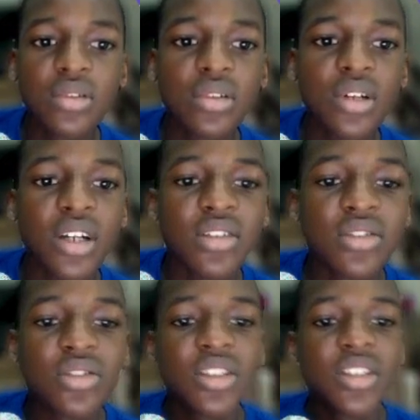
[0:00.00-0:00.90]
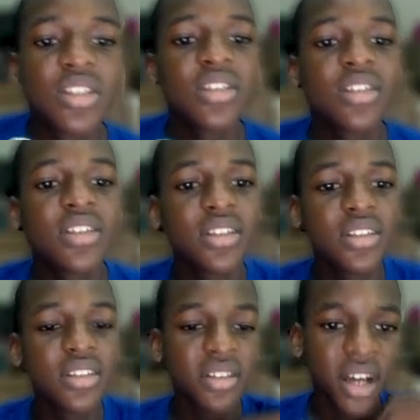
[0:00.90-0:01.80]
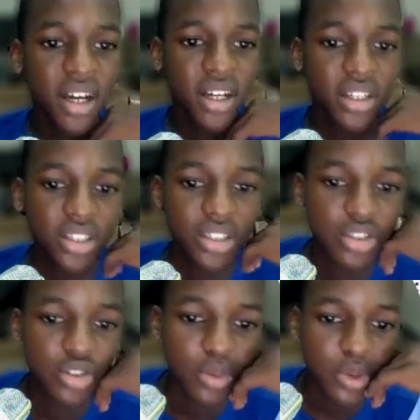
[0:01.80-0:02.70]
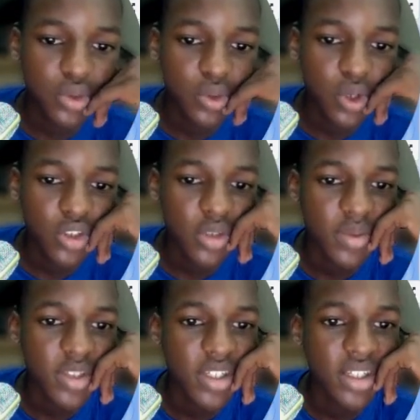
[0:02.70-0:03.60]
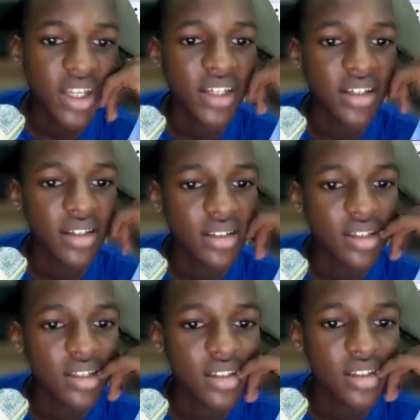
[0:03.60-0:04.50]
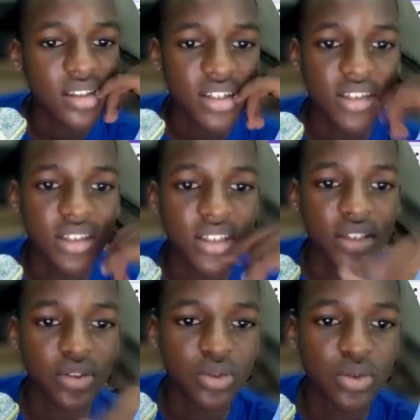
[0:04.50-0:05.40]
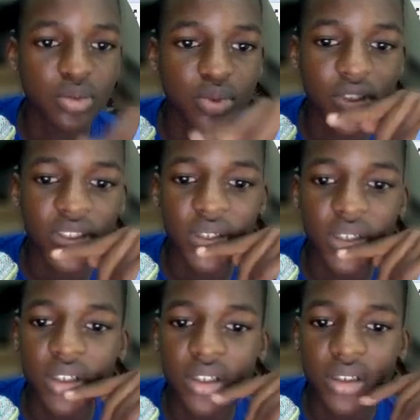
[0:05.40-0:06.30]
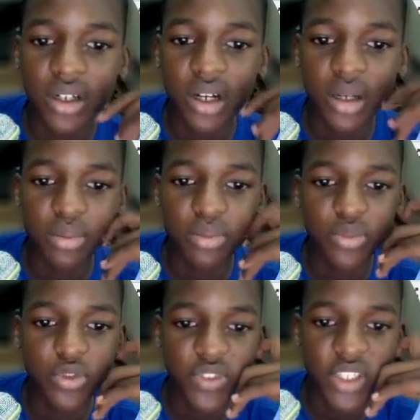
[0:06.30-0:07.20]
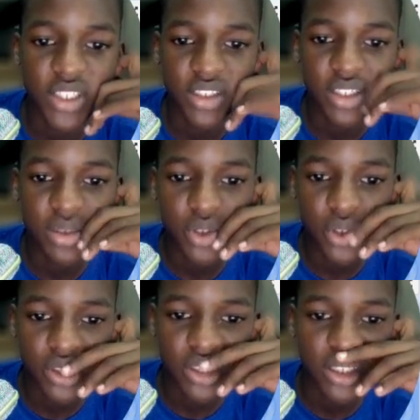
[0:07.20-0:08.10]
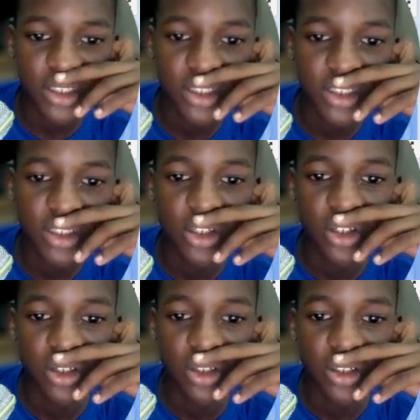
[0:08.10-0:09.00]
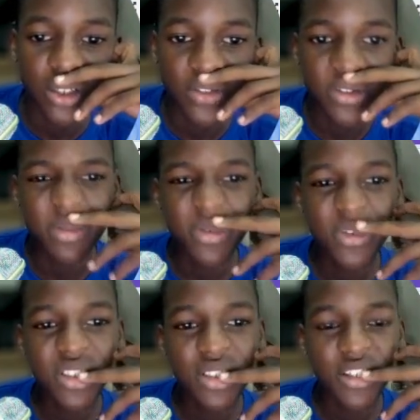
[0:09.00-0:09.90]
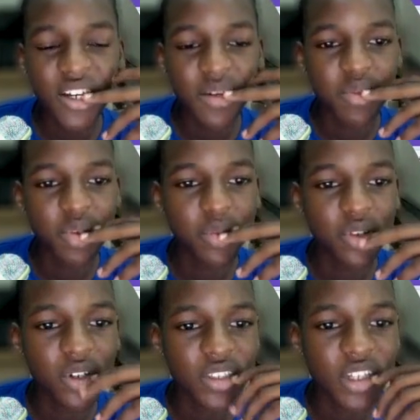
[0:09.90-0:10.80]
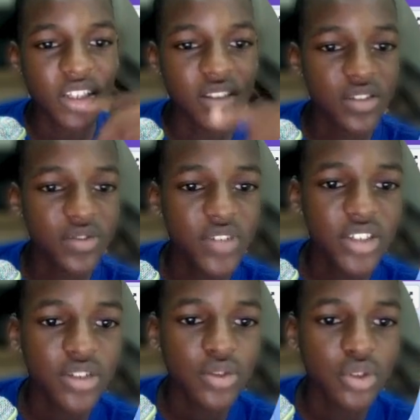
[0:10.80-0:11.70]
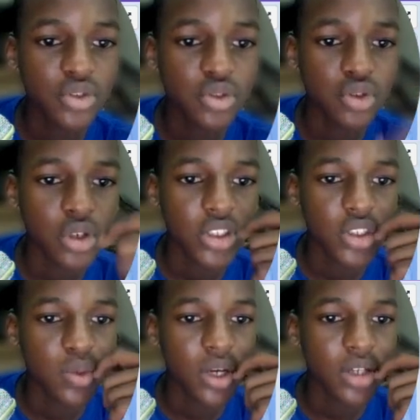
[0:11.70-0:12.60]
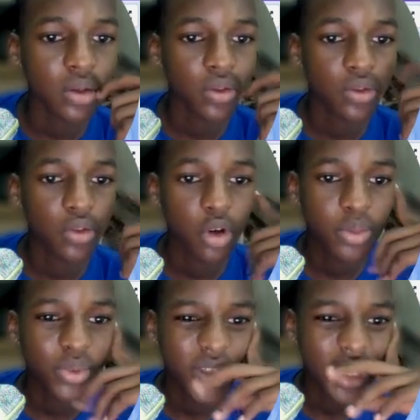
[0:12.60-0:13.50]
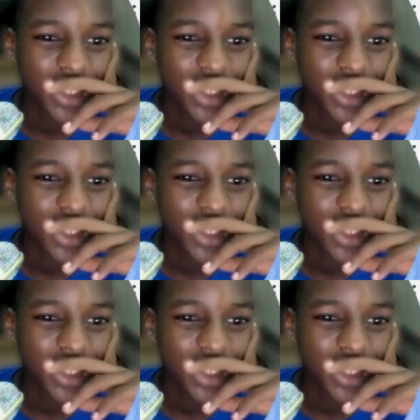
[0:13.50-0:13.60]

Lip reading: Actually, yeah, it's supposed to work something like this. Then you put the move 10 steps under. If you put it the blocks like this, first it's going to run the one on top, then